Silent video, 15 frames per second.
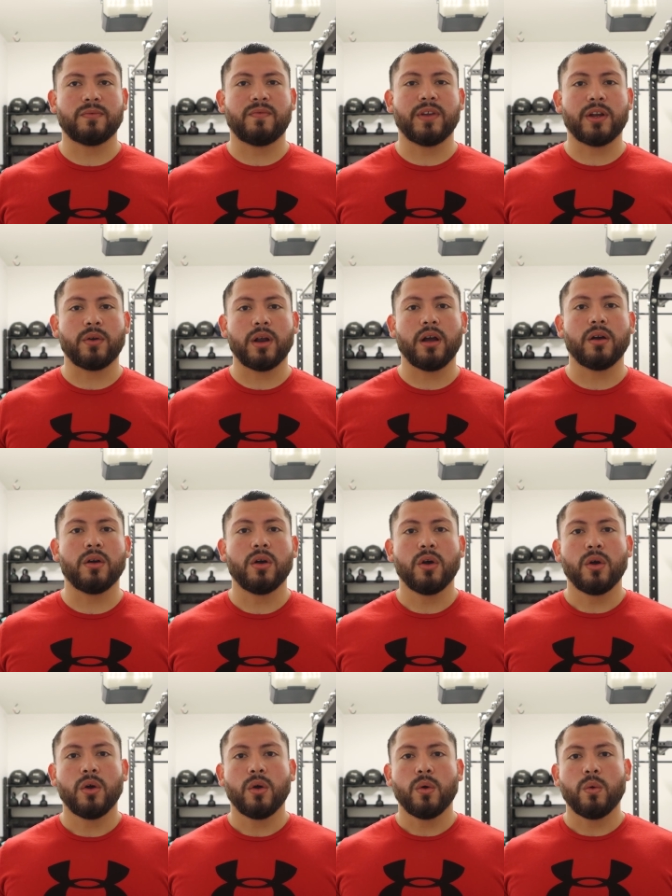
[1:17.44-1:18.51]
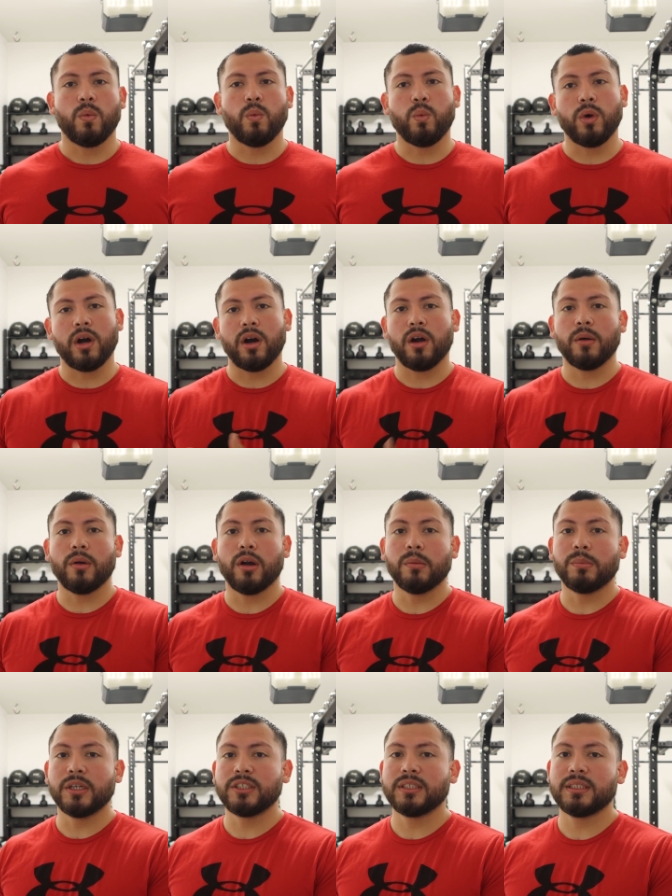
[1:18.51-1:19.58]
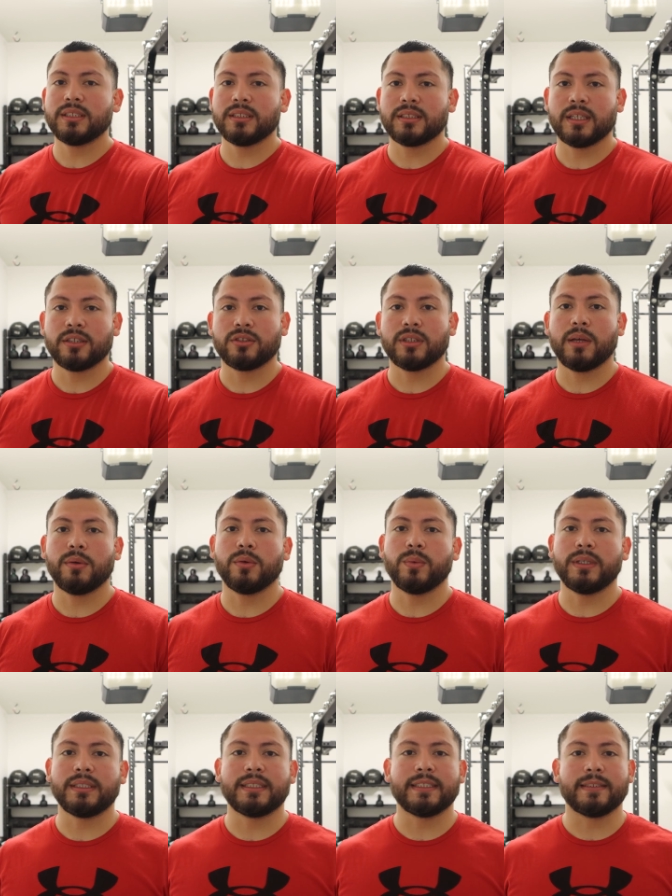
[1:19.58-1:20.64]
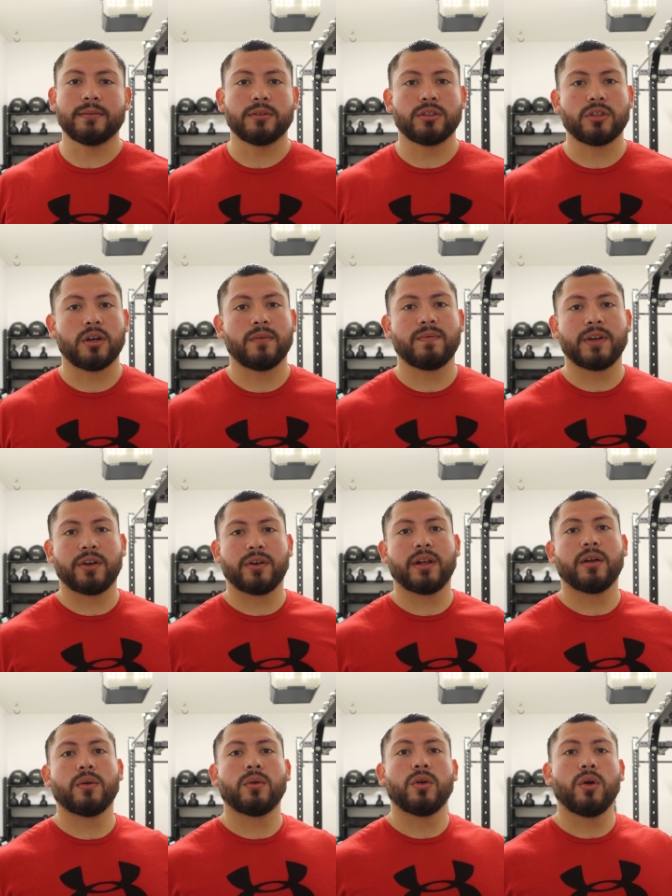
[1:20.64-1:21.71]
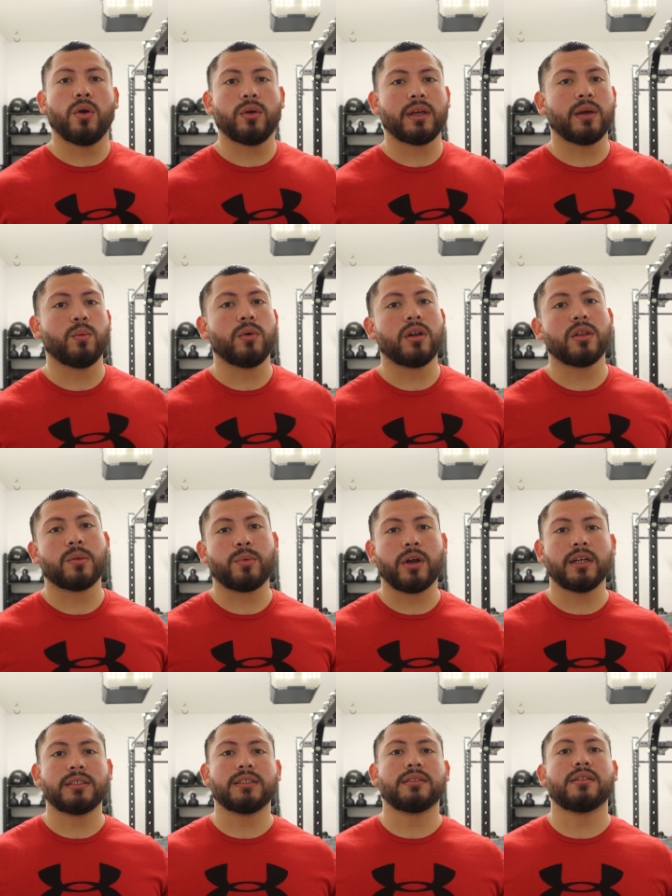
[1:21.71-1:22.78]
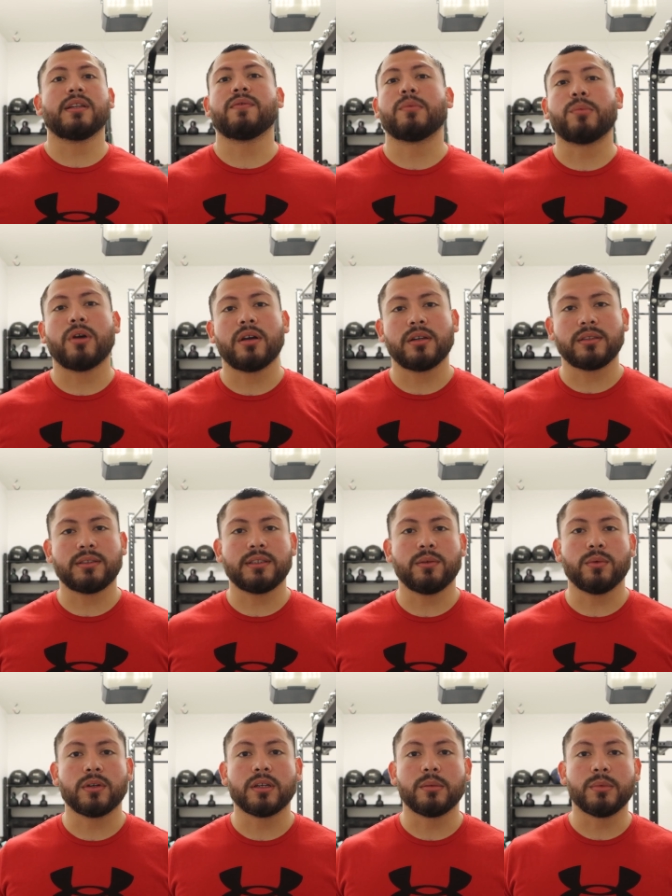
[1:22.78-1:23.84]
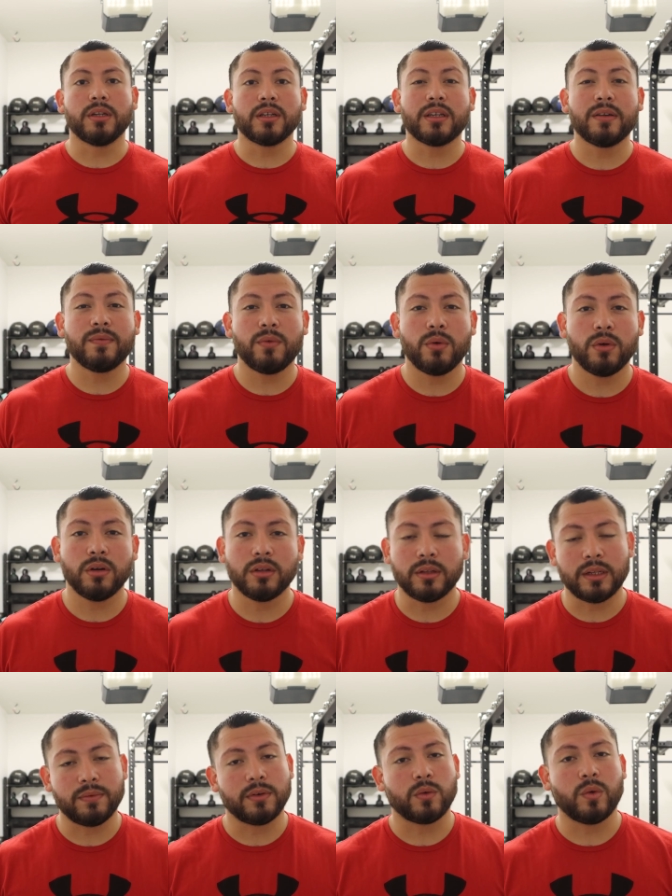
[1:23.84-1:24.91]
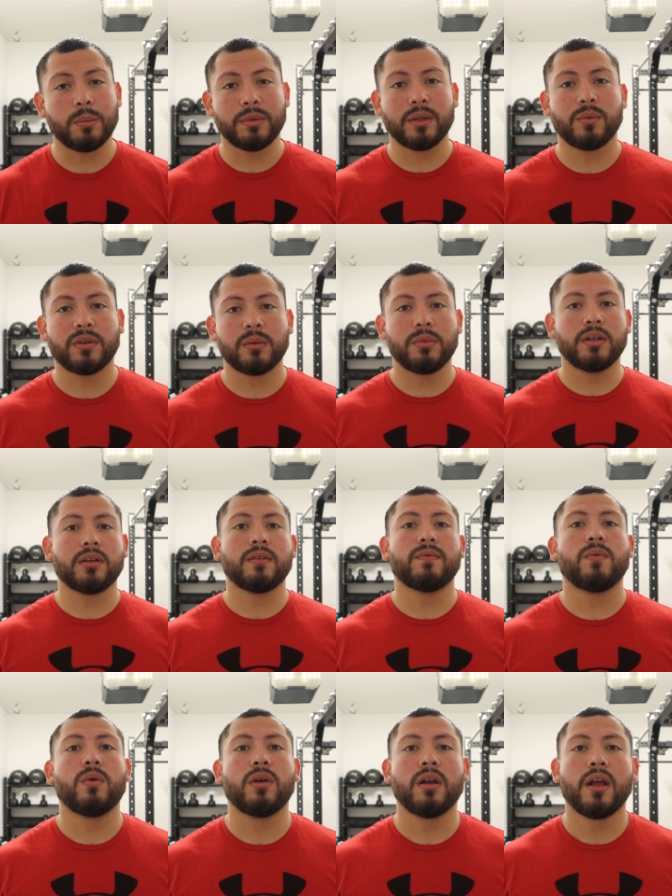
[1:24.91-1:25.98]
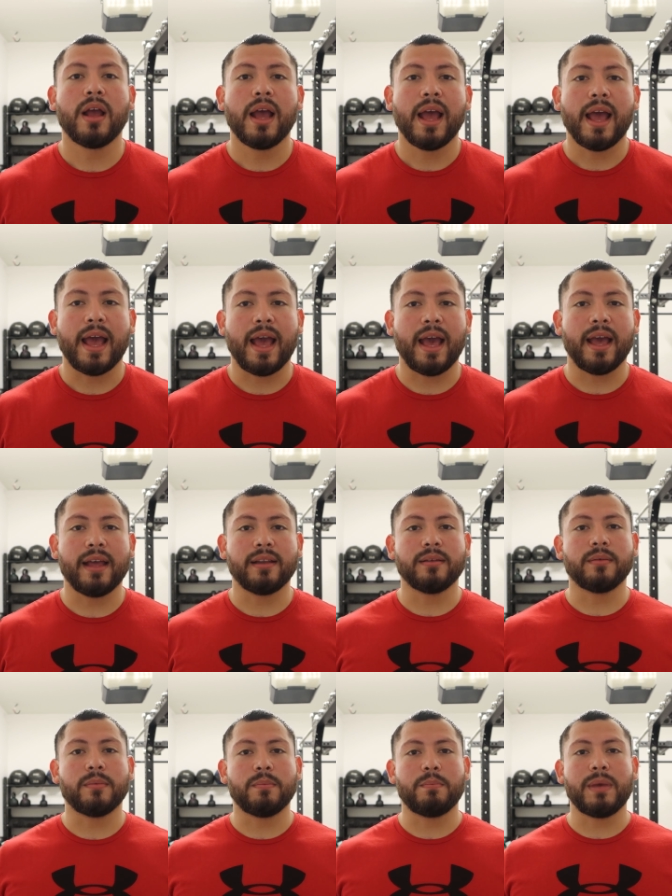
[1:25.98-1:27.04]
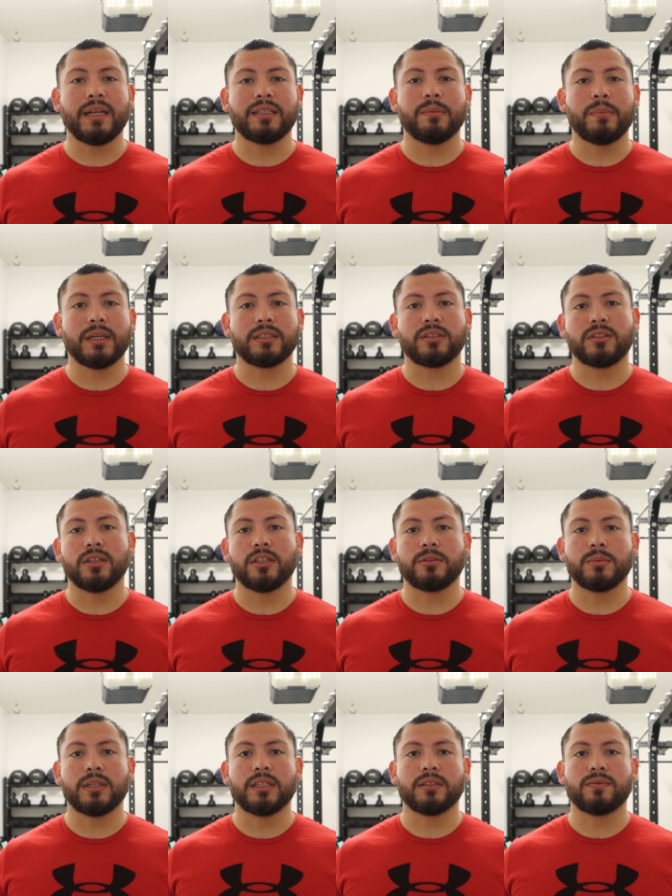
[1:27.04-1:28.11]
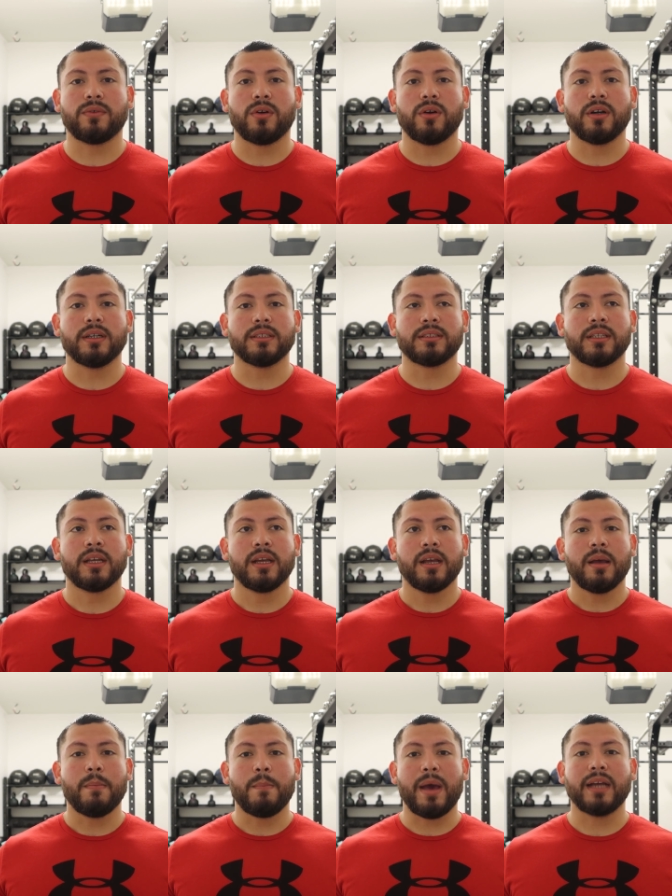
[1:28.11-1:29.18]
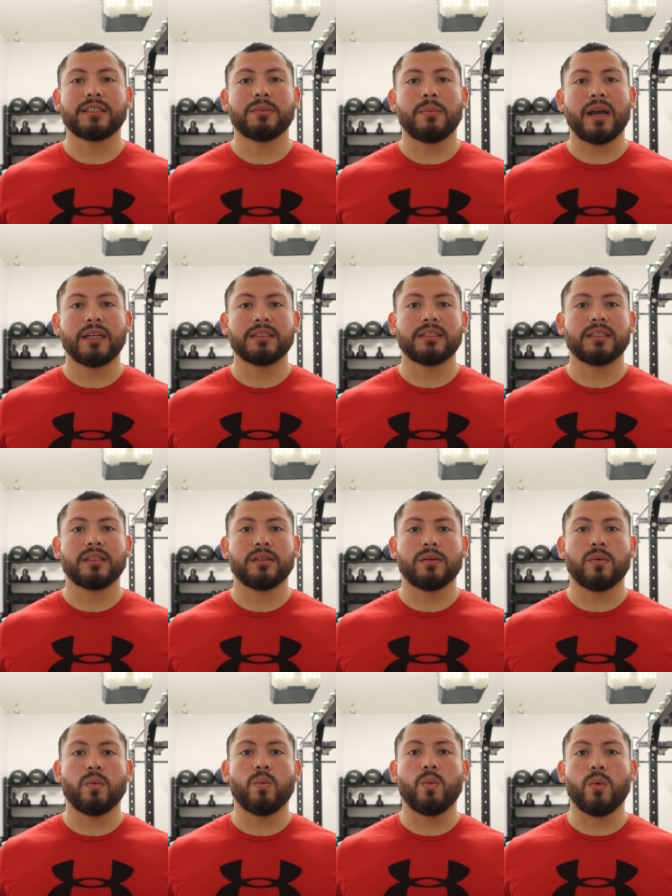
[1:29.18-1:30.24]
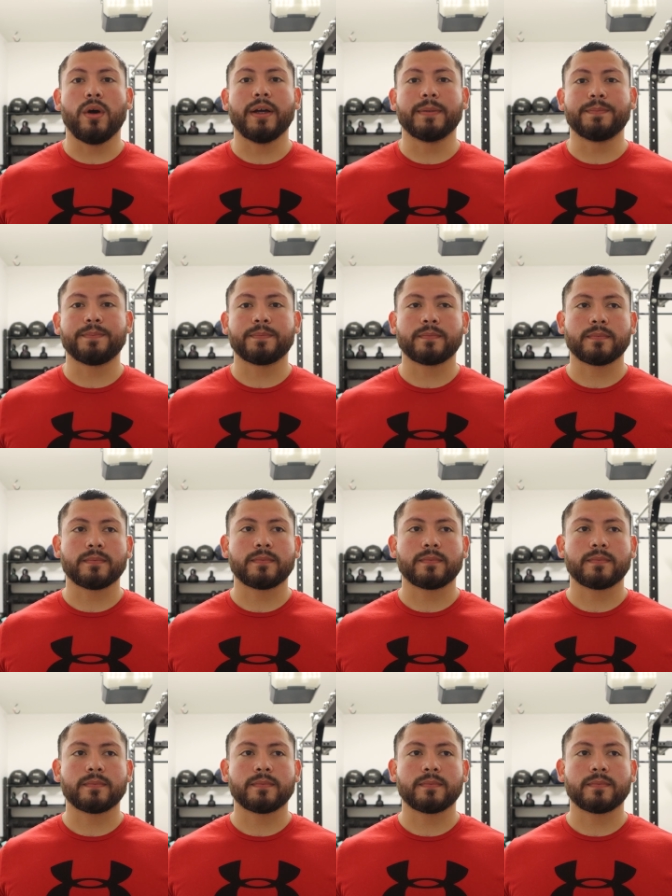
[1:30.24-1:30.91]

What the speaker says: figure out what our budget is, so that way we can start figuring out, okay, what are the prices of the different products that we're gonna be looking for, the different equipment that we're gonna be looking for, and make the best judgment as far as maximizing what